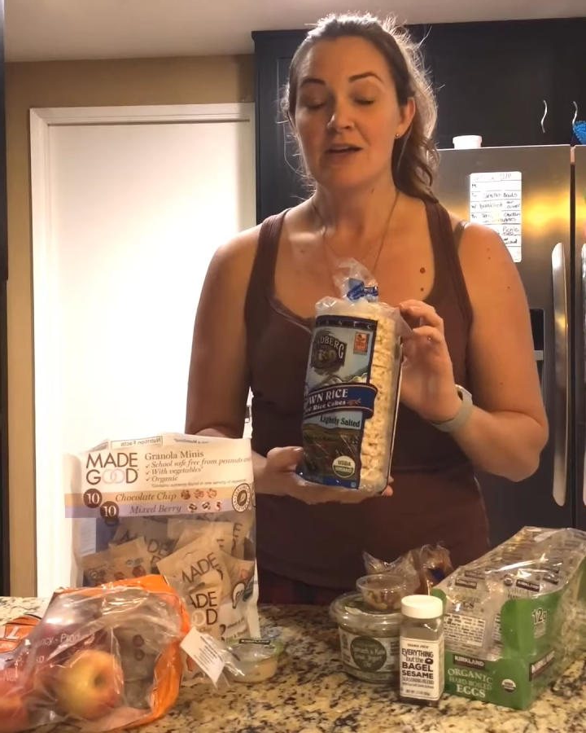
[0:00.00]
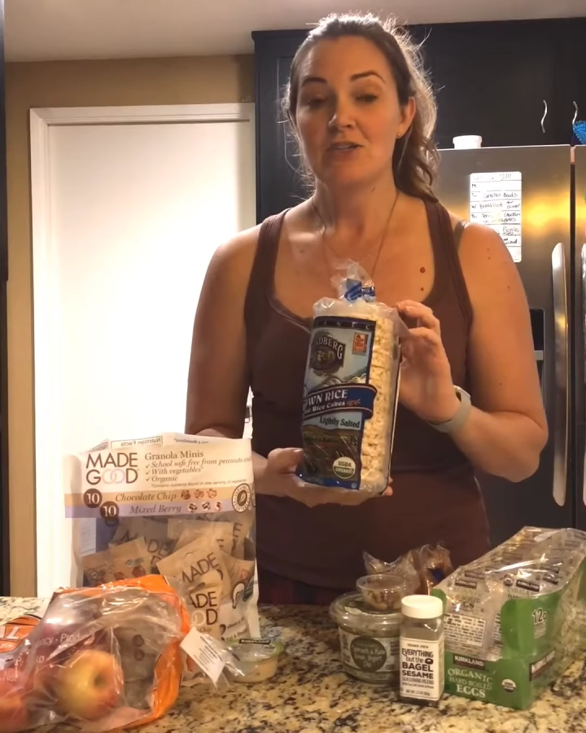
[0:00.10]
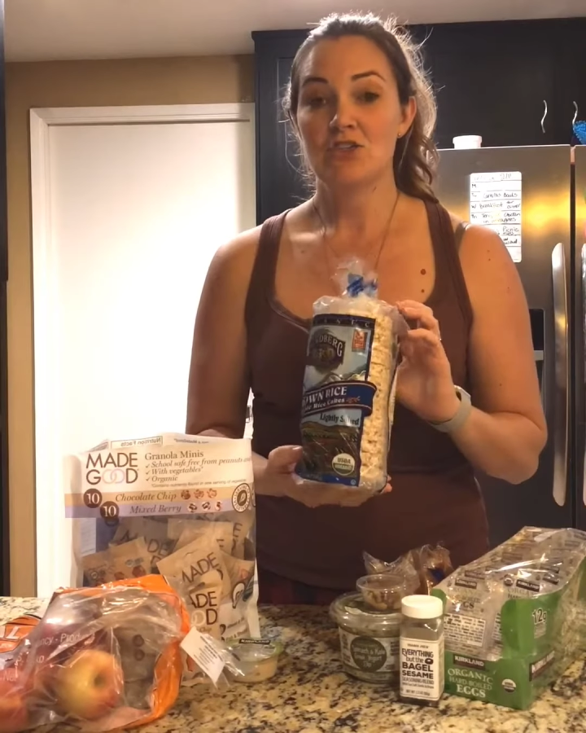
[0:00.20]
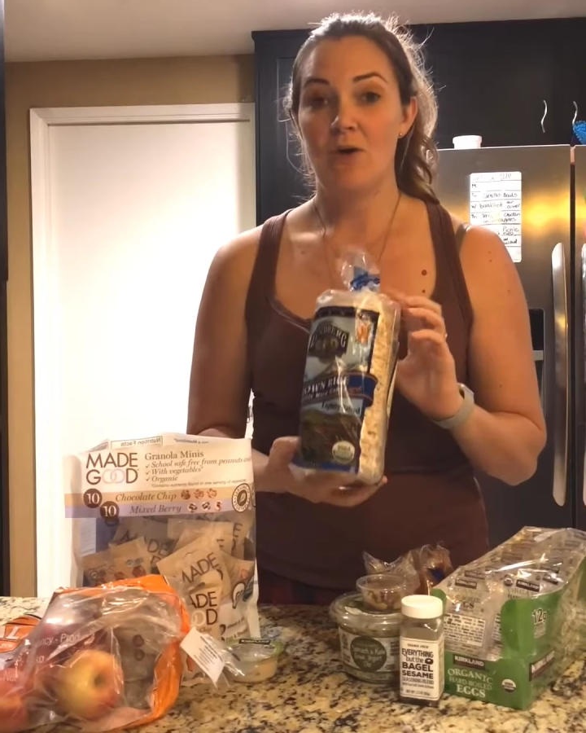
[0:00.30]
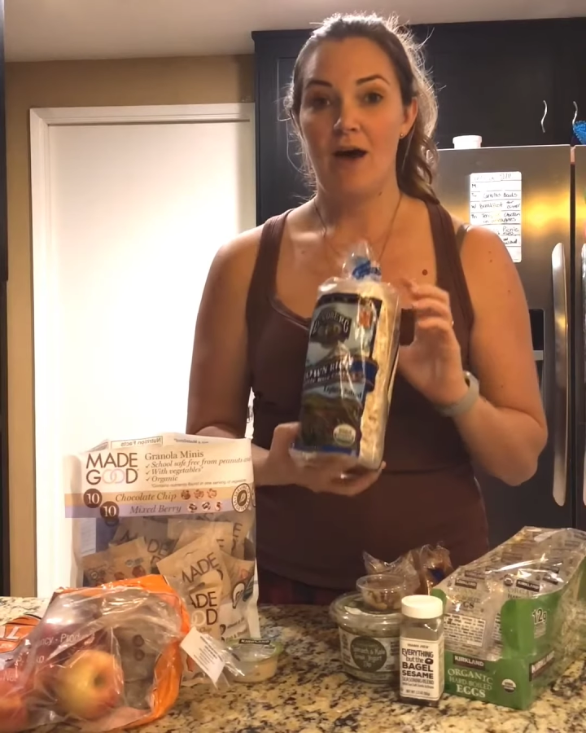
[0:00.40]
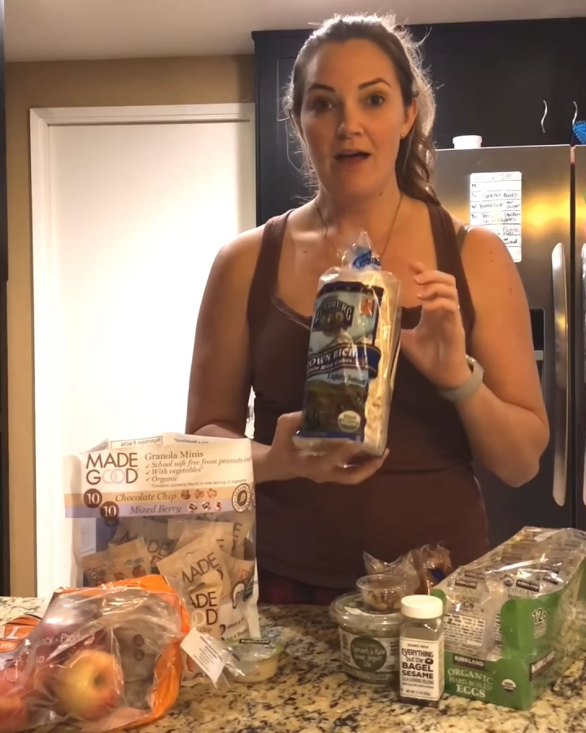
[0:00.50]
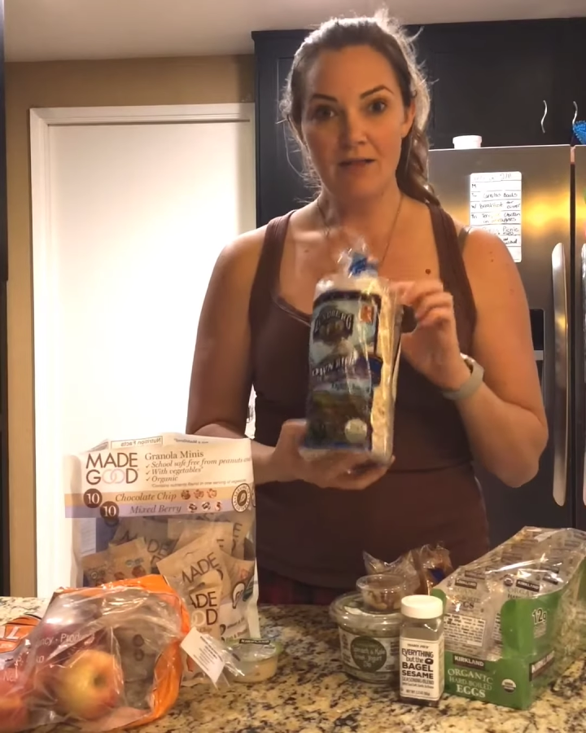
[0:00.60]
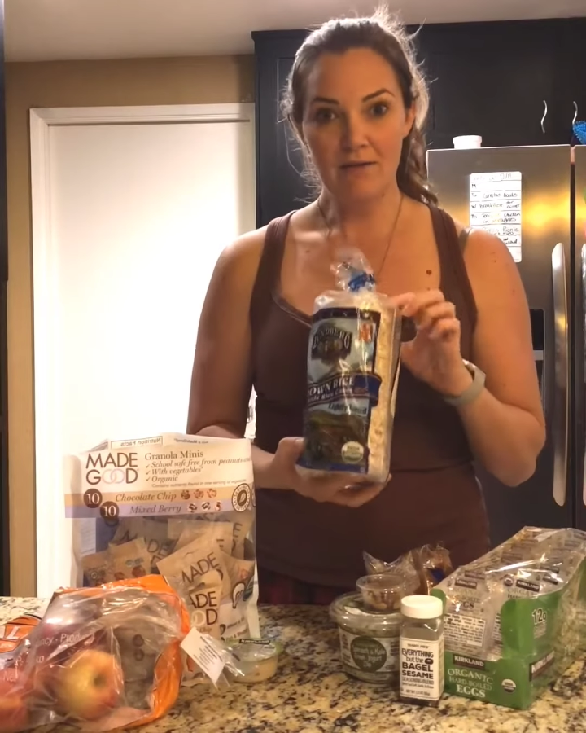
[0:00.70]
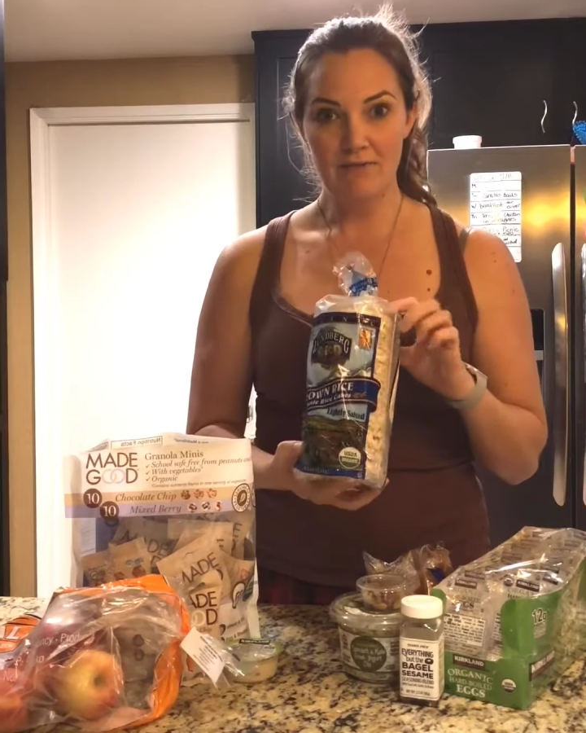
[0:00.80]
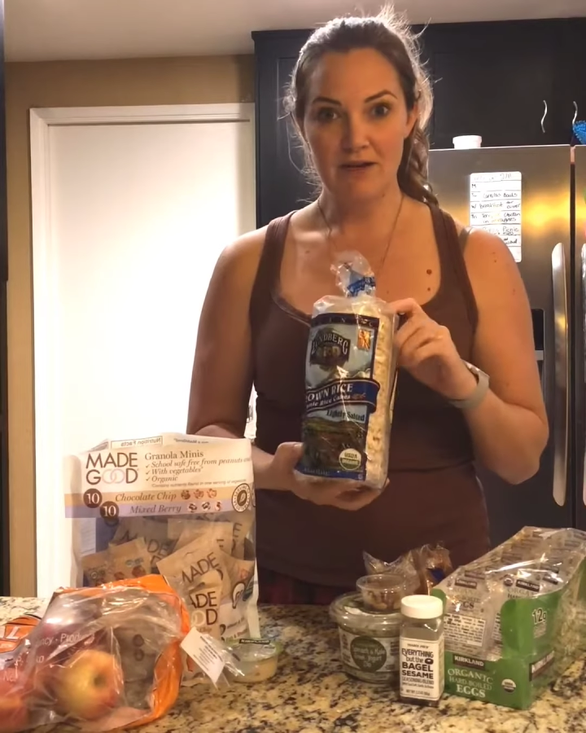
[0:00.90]
So I
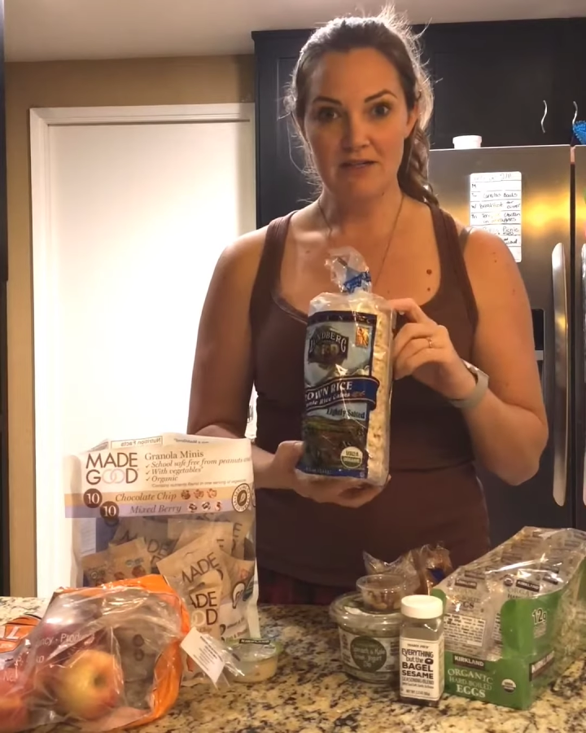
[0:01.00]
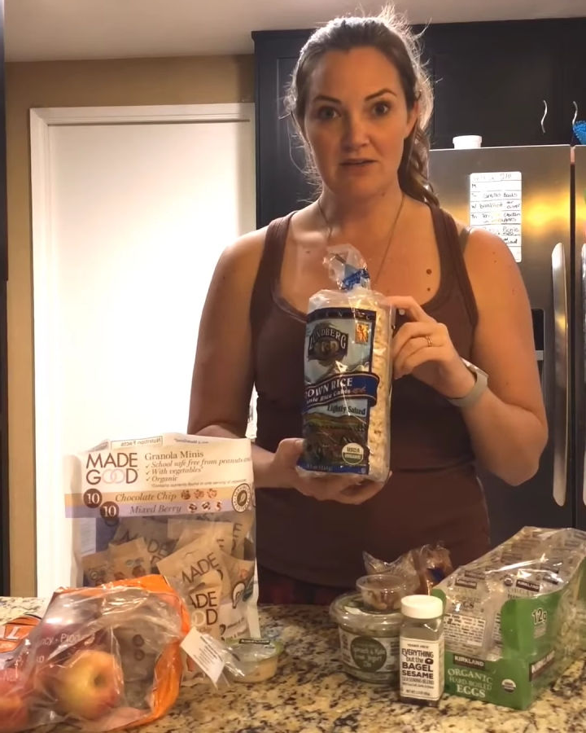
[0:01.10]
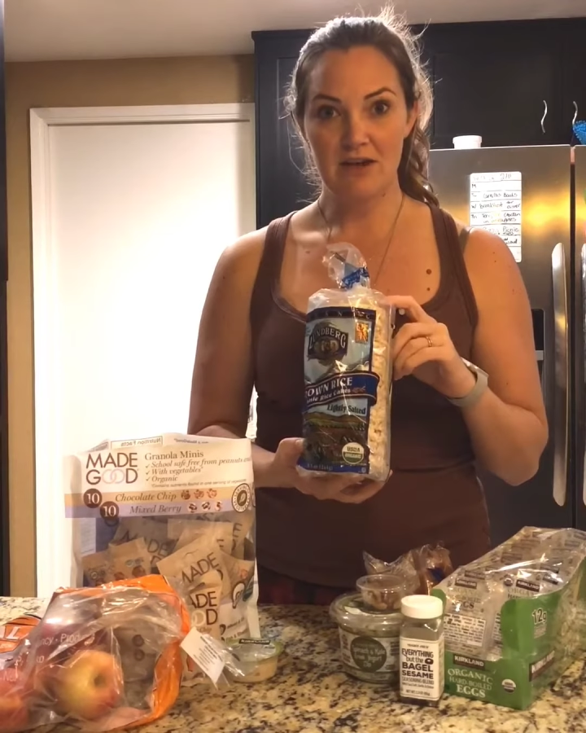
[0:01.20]
love rice